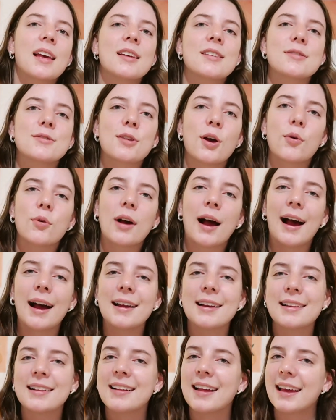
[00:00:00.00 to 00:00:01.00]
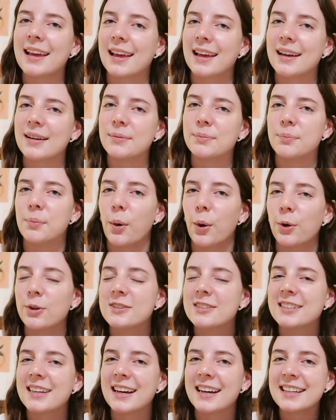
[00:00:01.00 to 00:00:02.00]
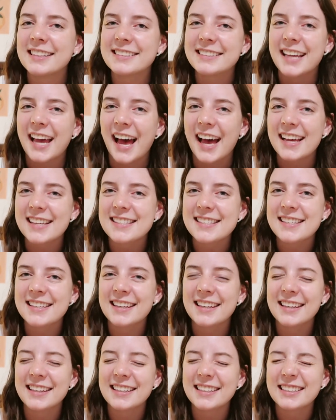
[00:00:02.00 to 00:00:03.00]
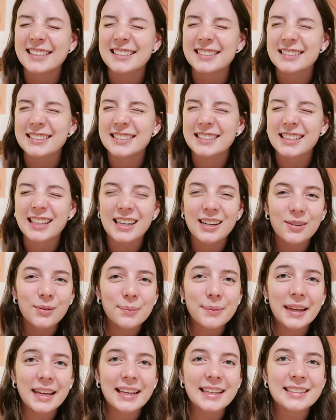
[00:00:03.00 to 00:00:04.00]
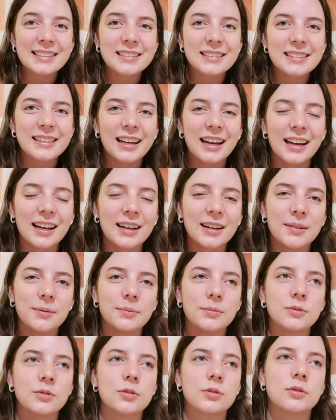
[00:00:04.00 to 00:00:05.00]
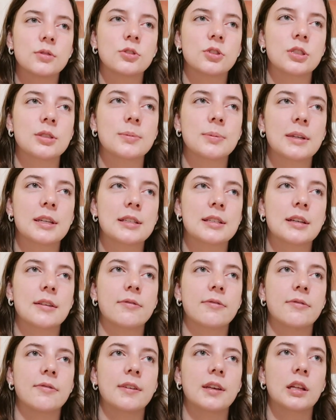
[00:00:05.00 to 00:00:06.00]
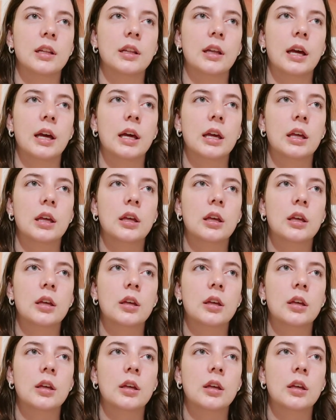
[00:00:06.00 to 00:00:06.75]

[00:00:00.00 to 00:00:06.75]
So kind of like multitasking a little bit, just because I feel like